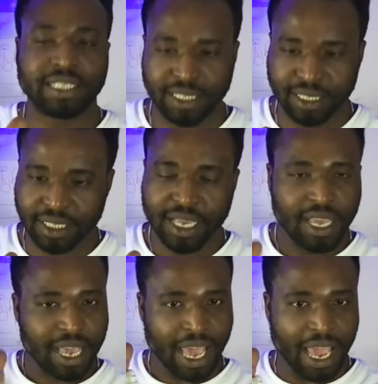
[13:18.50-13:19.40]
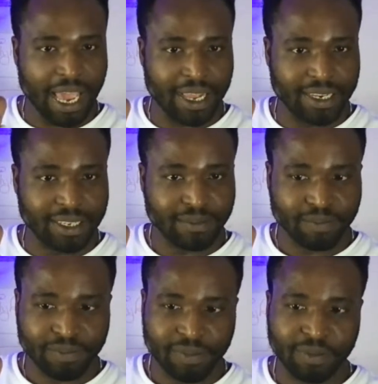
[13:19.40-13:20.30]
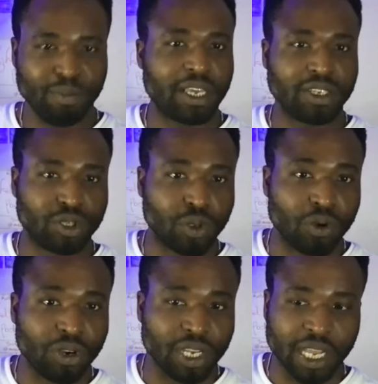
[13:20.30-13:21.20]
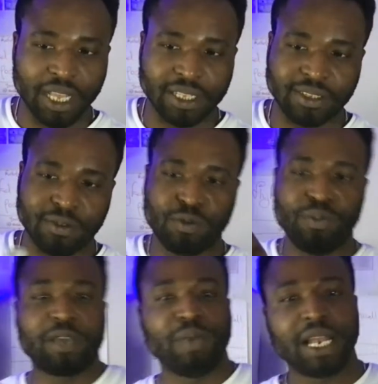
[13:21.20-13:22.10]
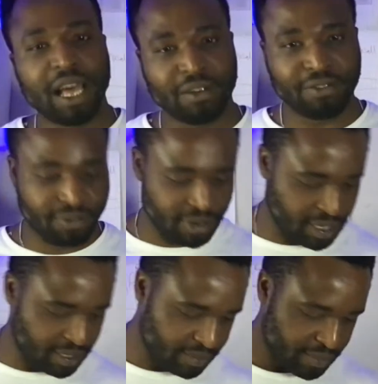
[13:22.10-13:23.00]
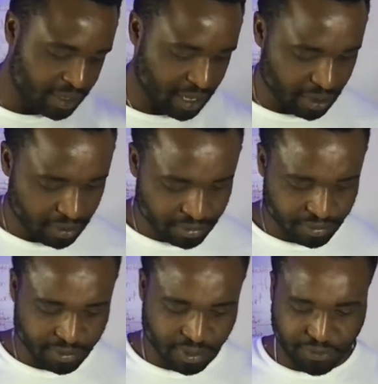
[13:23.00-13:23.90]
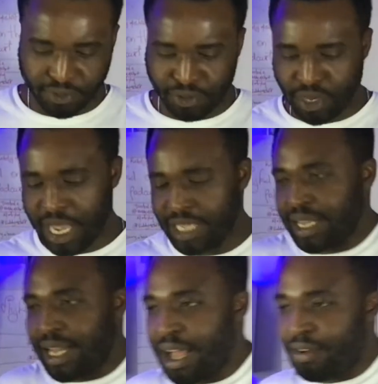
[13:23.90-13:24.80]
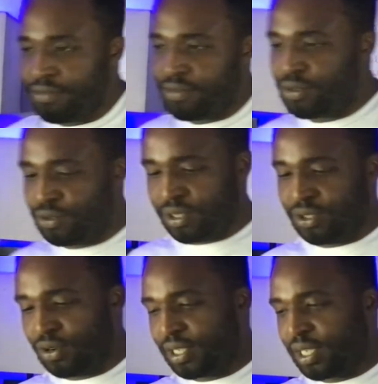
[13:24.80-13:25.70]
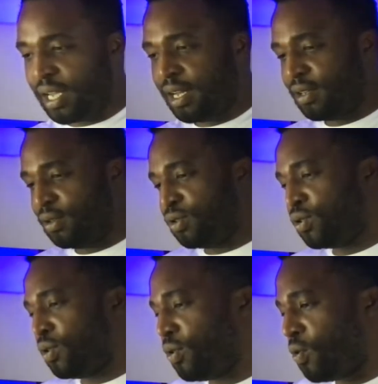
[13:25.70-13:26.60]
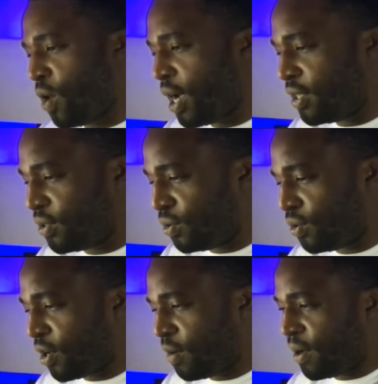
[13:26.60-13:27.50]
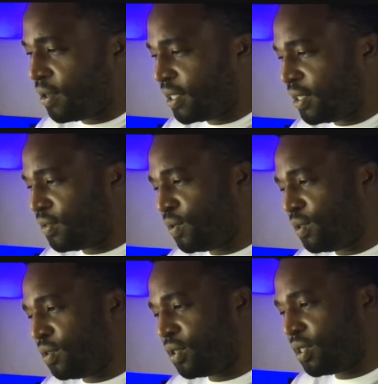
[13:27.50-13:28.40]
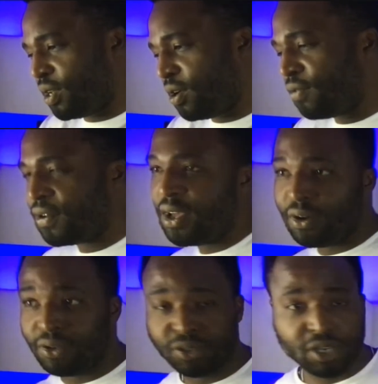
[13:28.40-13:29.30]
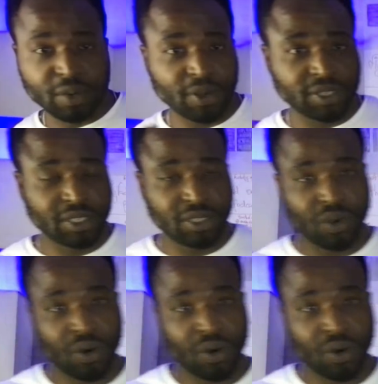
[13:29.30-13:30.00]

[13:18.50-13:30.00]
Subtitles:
it and make a story that will make me laugh, right? Now, do you guys laugh to stories like that? Do you soliloquize? Do you talk about things with yourself, or do you talk about things in